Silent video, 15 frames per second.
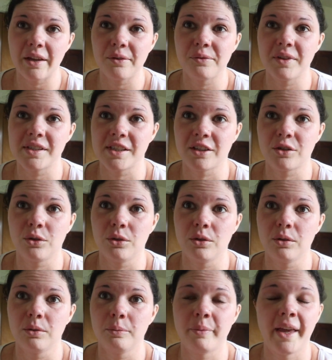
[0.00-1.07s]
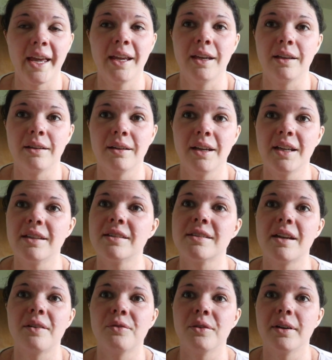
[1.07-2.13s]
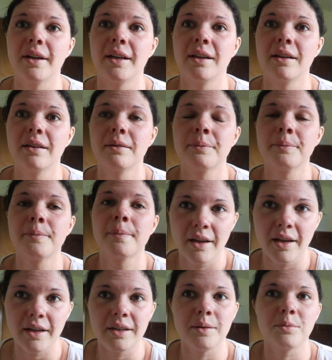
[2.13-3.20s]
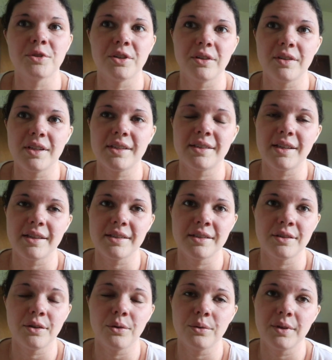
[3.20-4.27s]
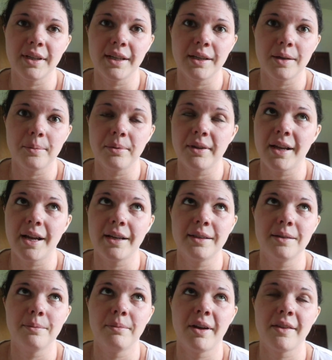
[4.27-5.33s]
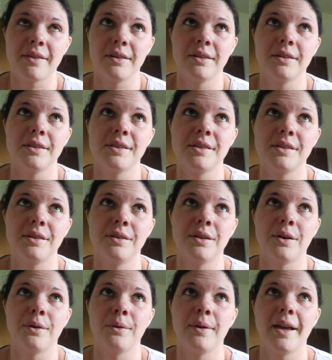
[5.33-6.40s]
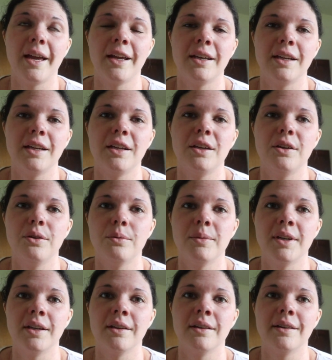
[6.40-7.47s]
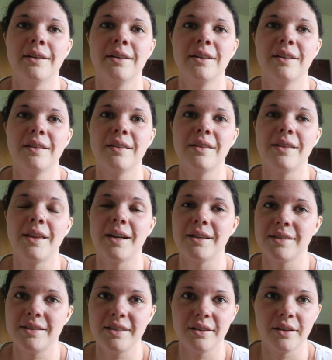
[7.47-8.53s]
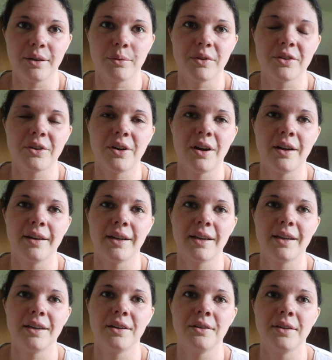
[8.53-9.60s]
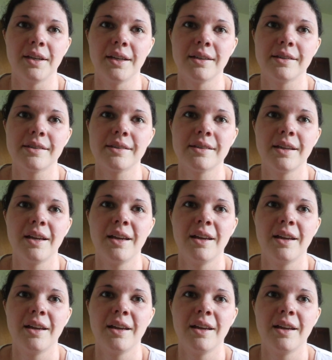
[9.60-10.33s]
physical pain and suffering. And I'm sure this doesn't only apply to mothers, you know, any human that is dealing with chronic illness,